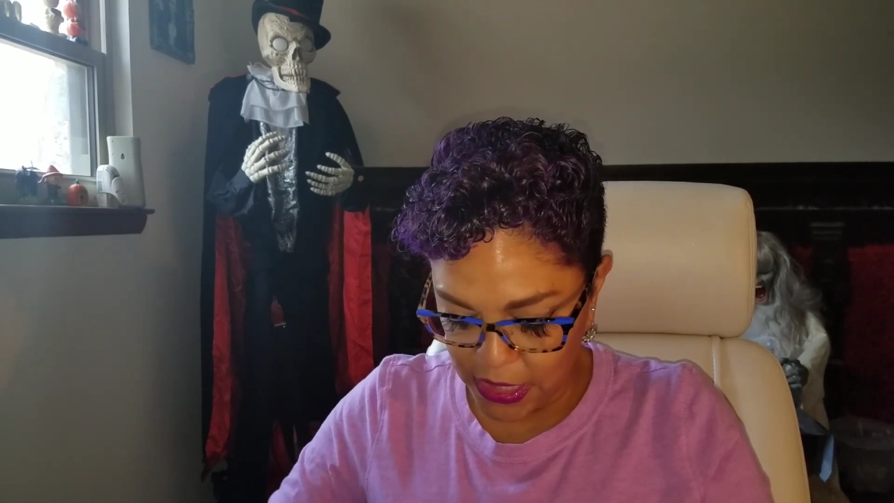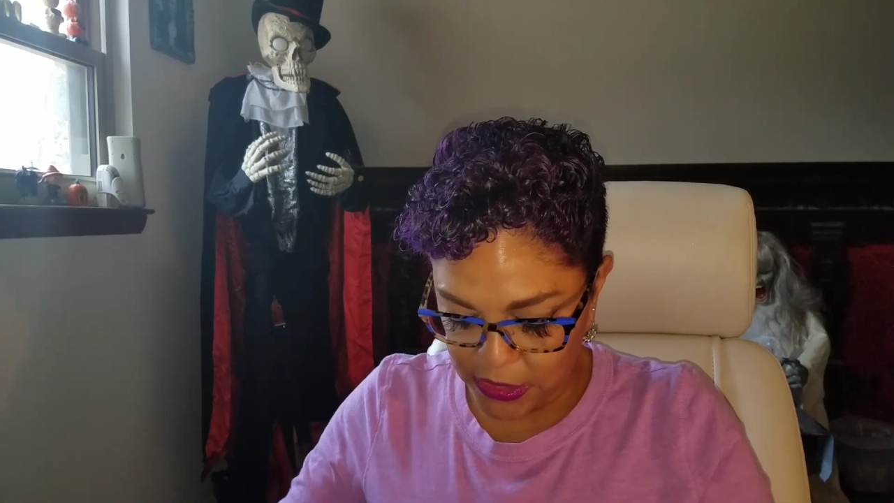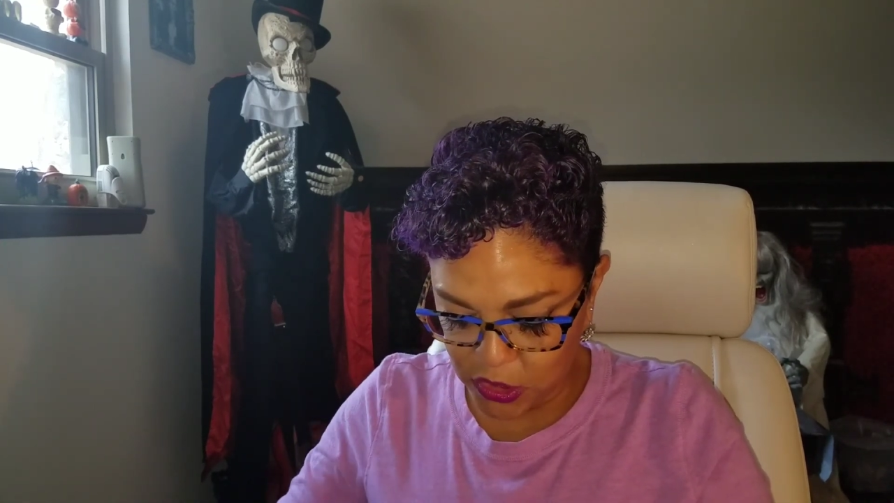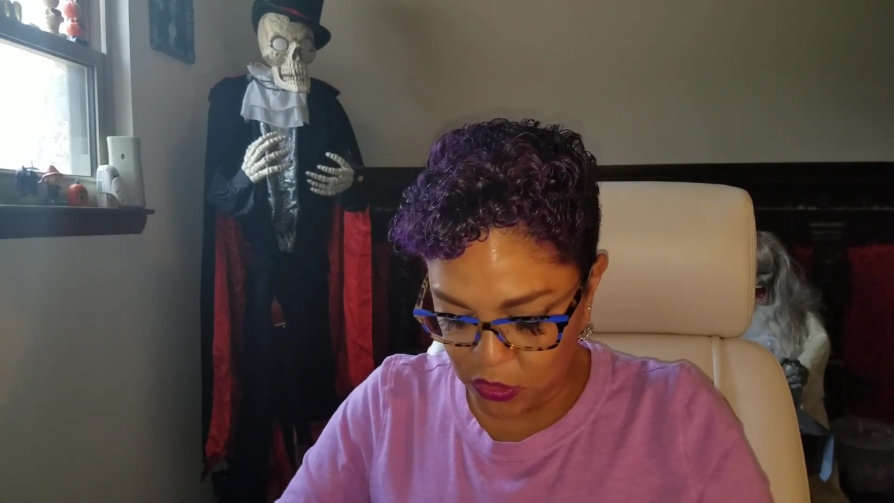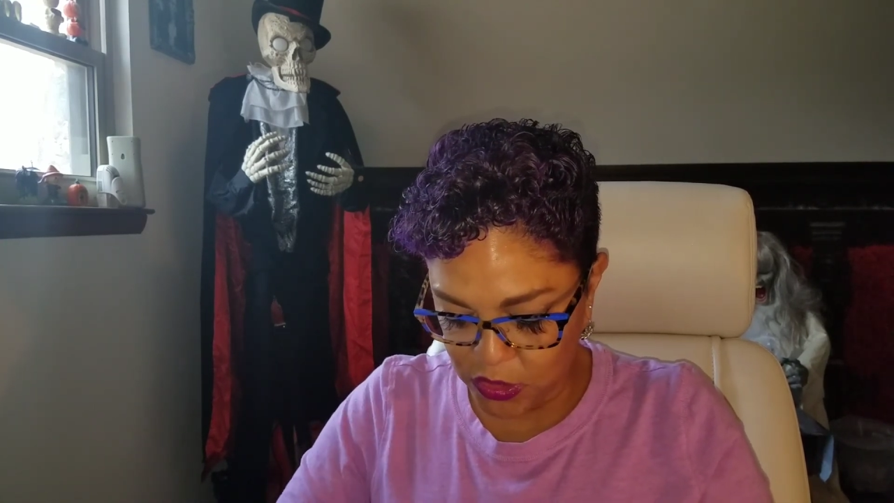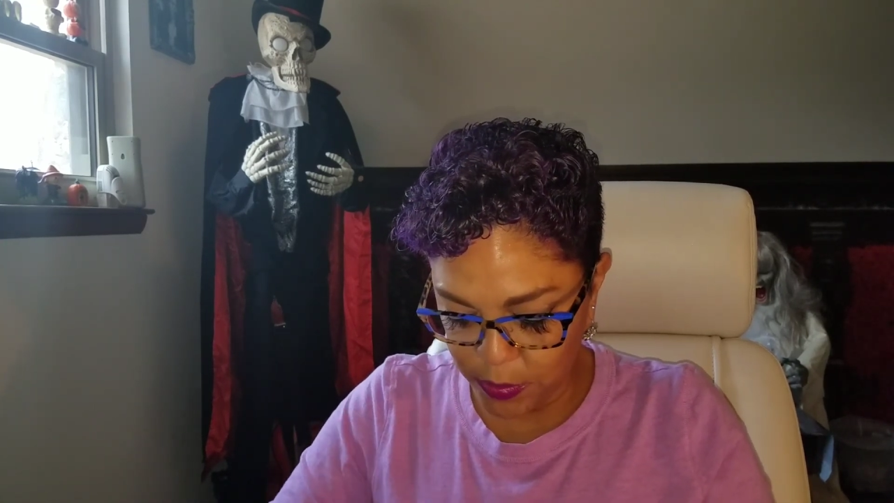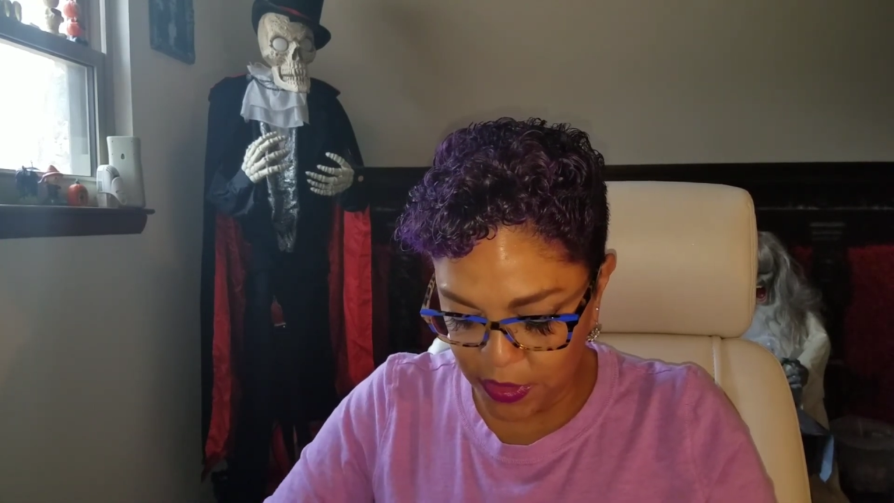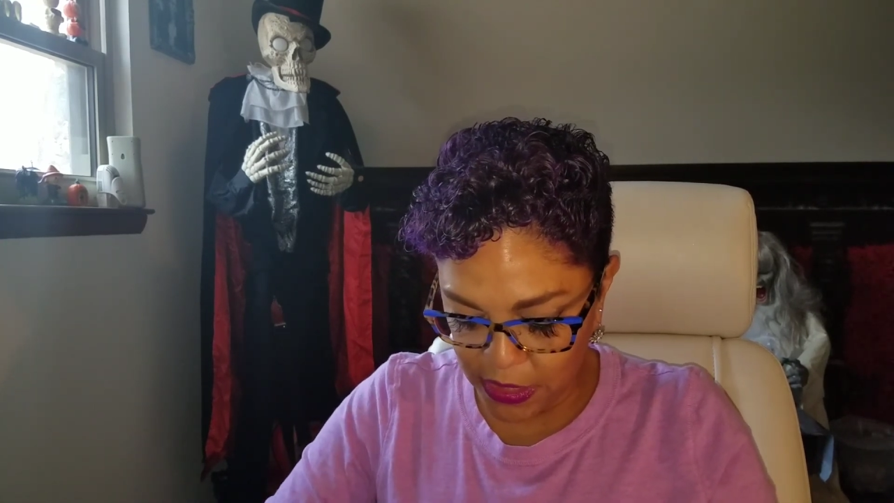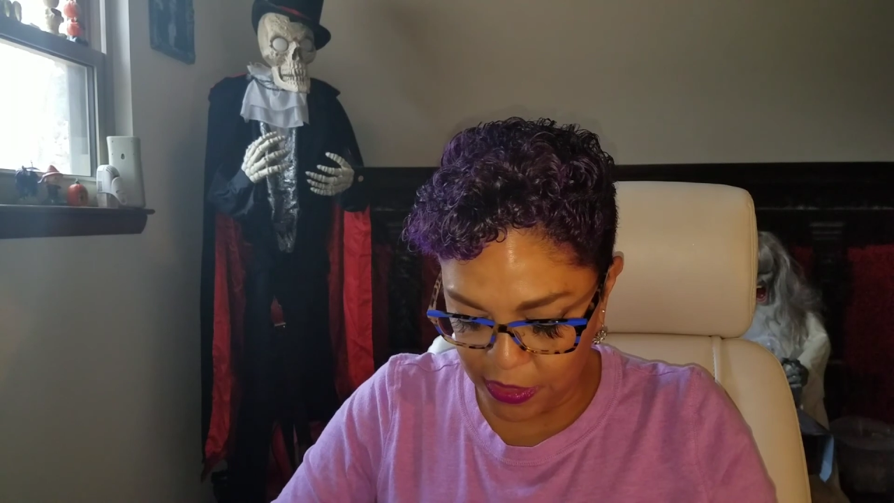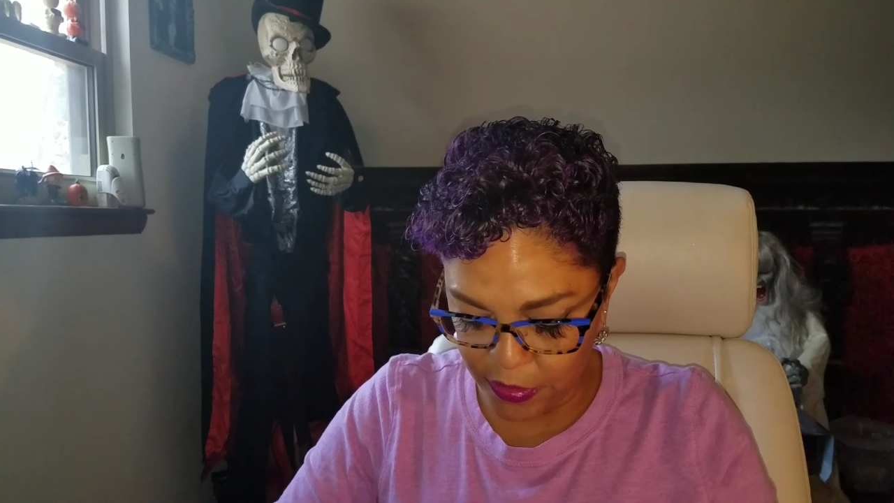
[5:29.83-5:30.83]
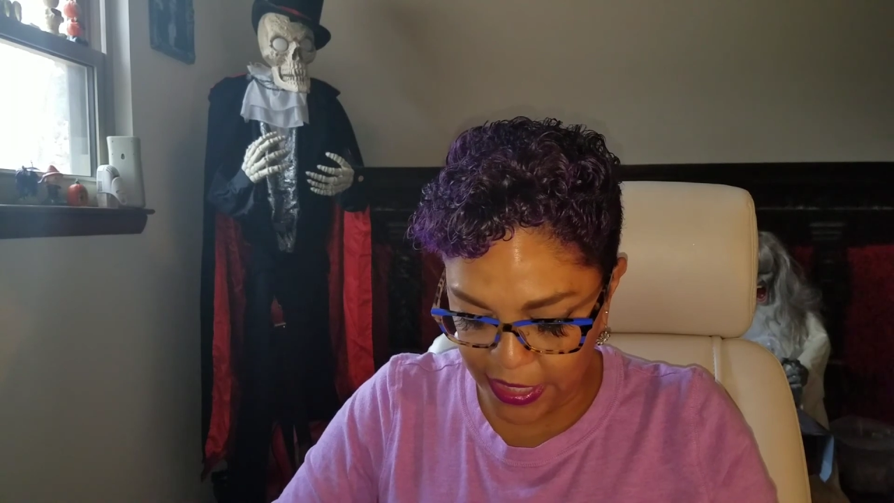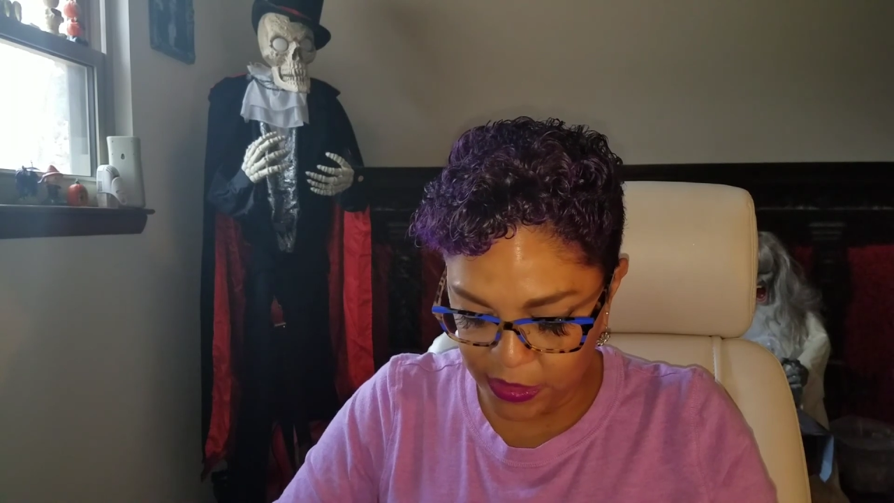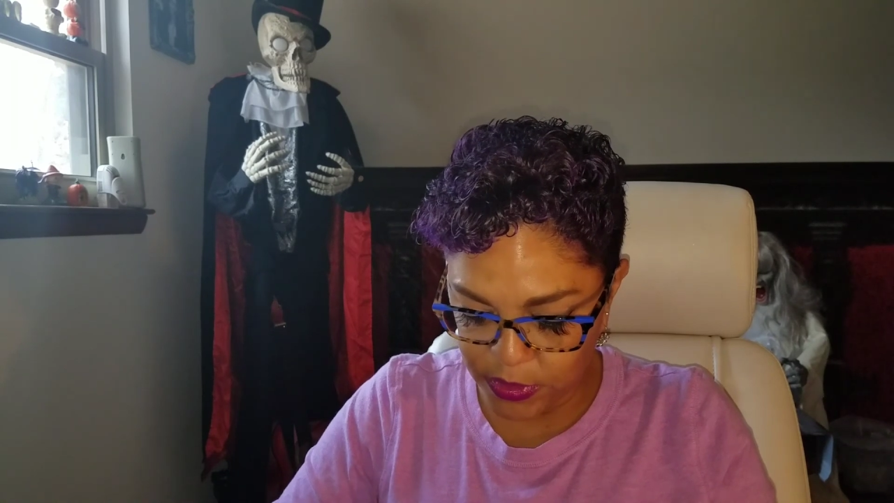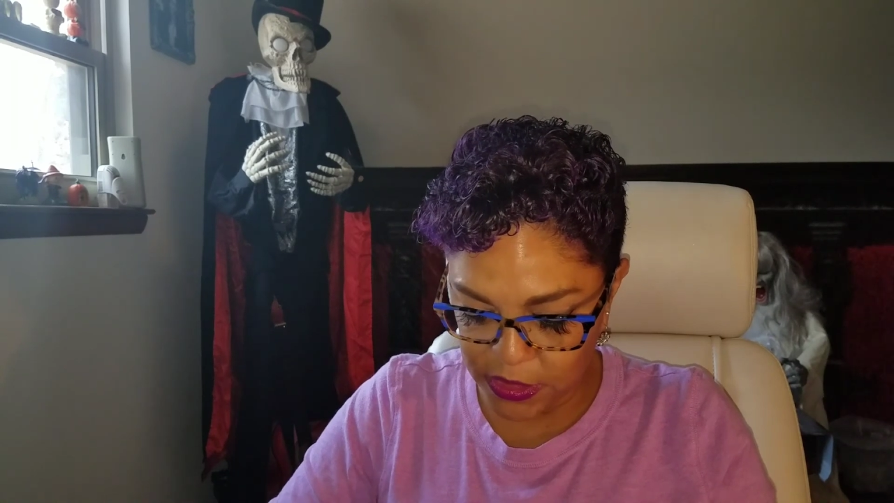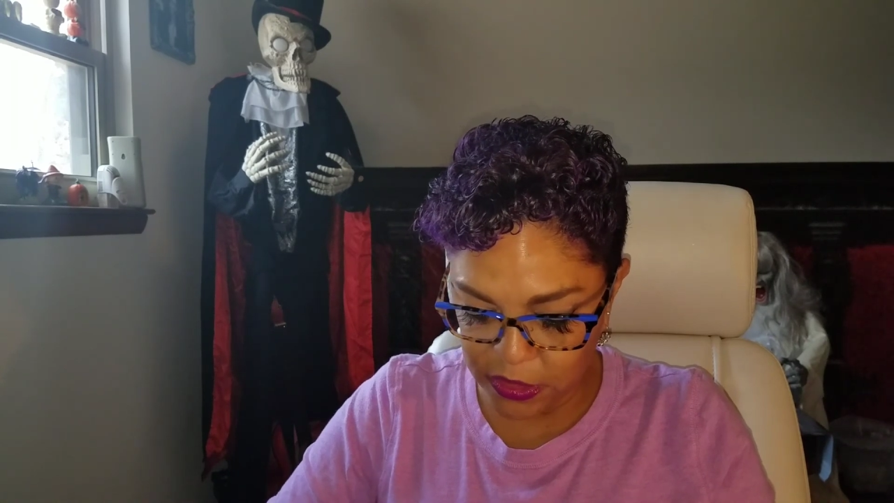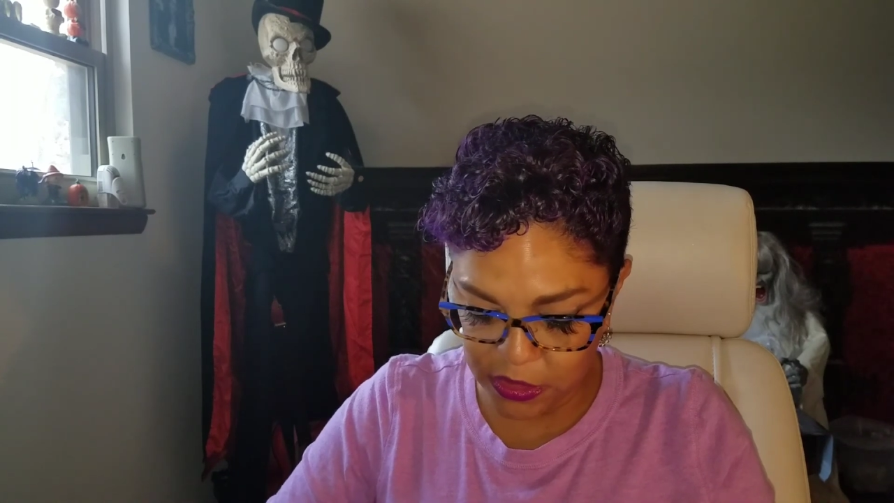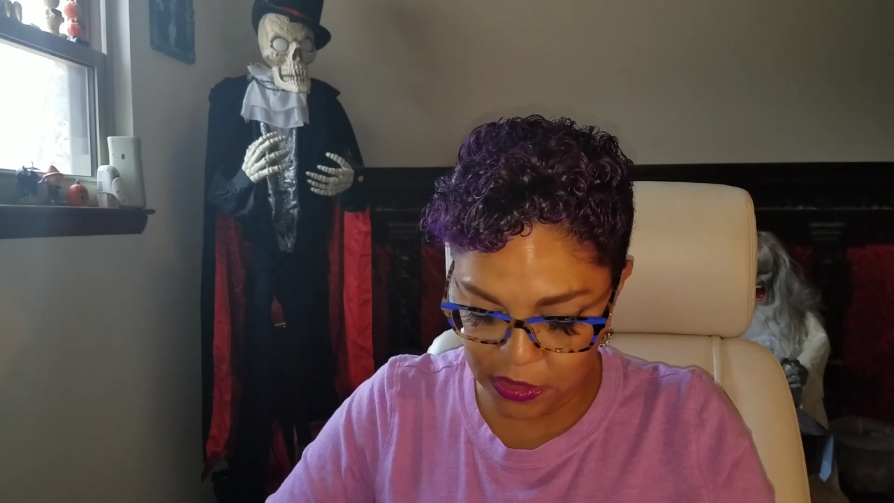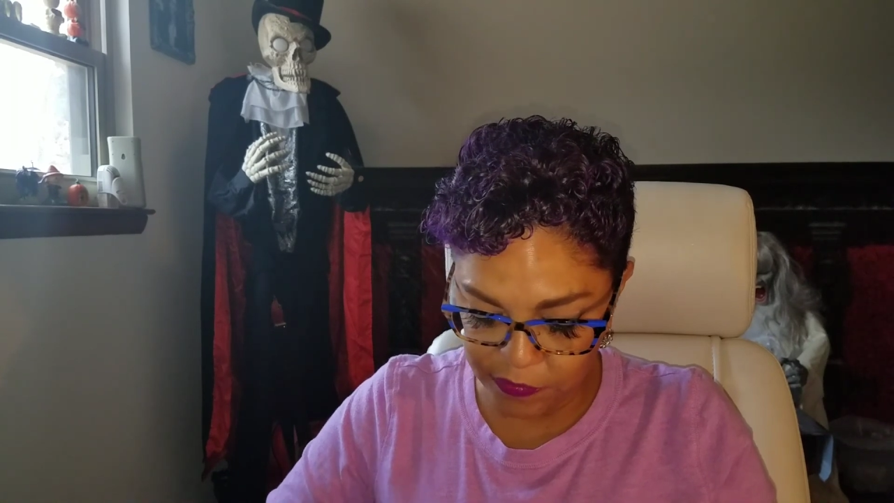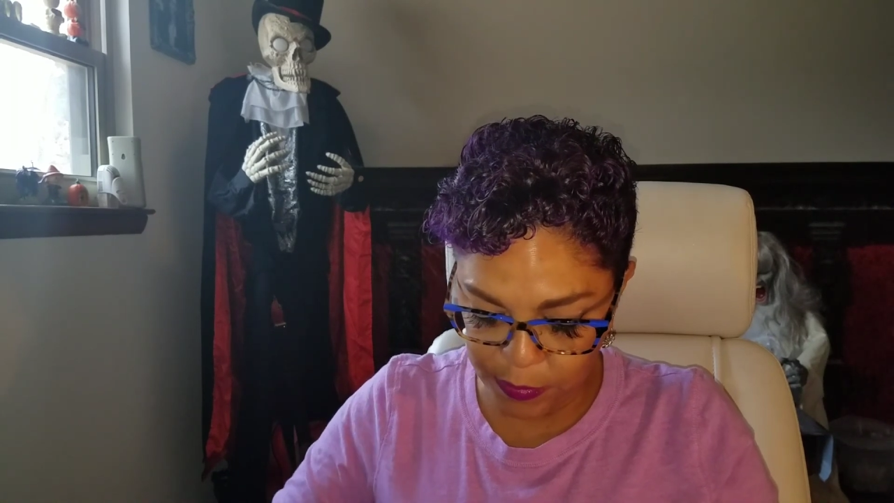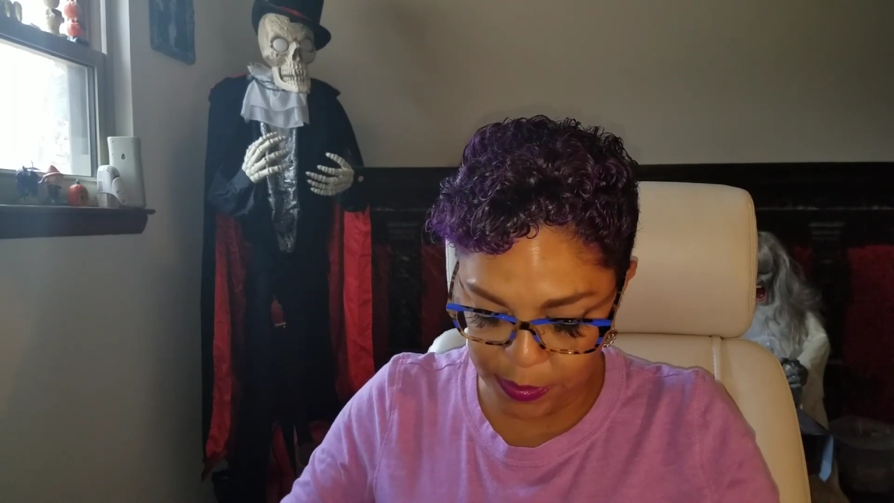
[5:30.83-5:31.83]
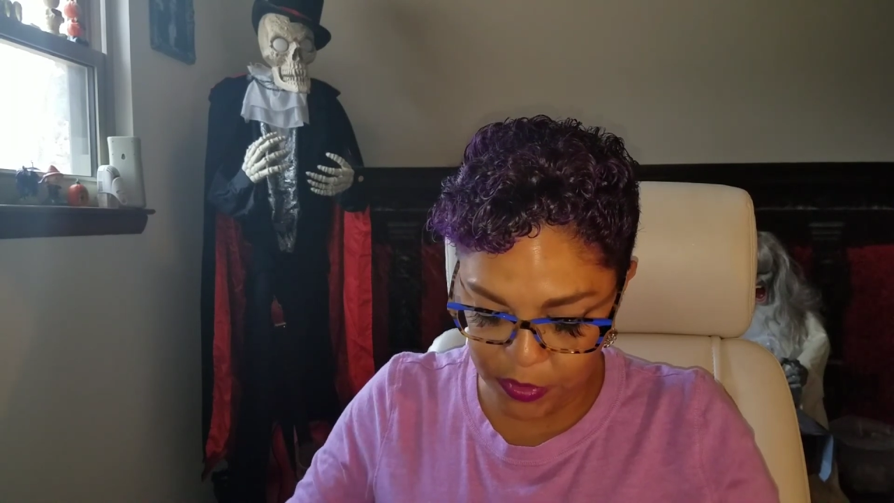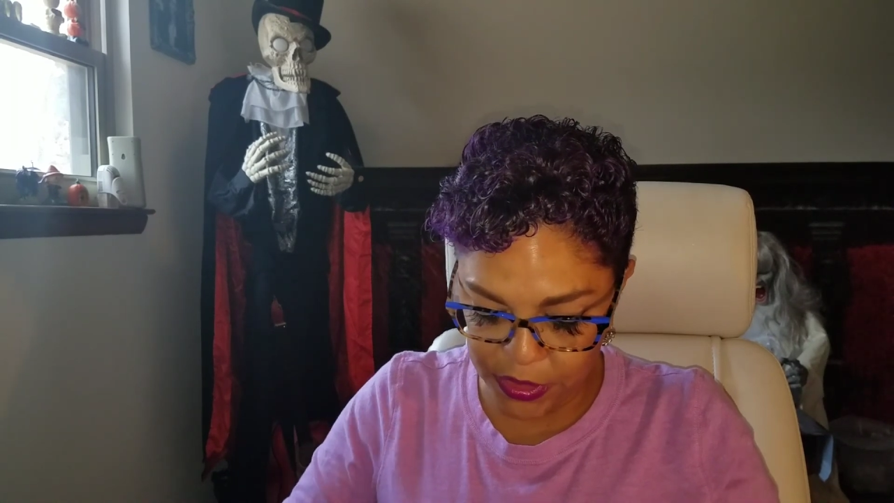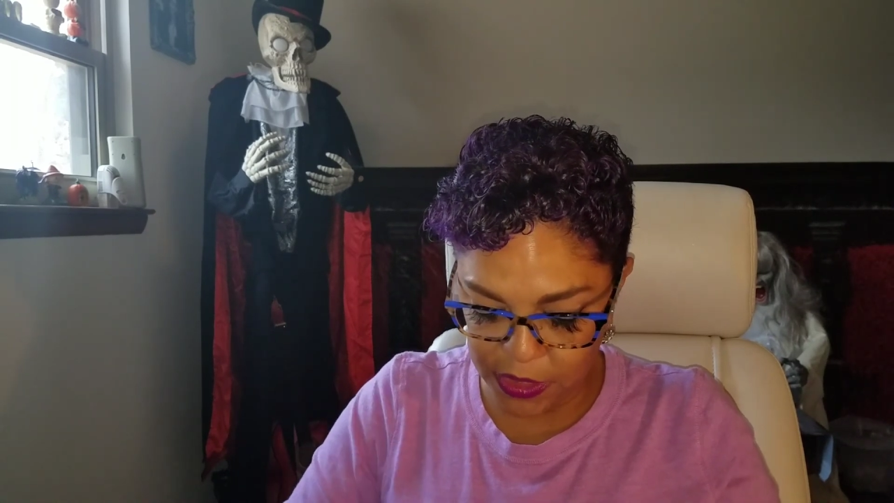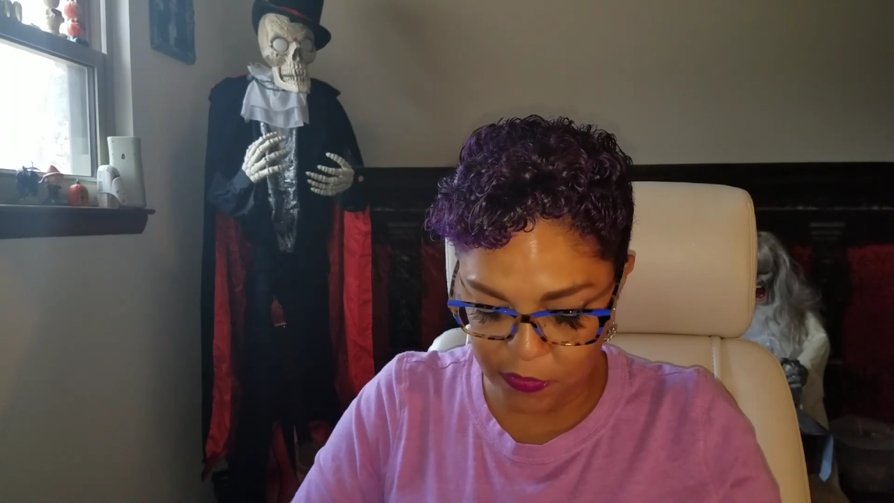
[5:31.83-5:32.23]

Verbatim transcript: and so some of the other items that I'm going to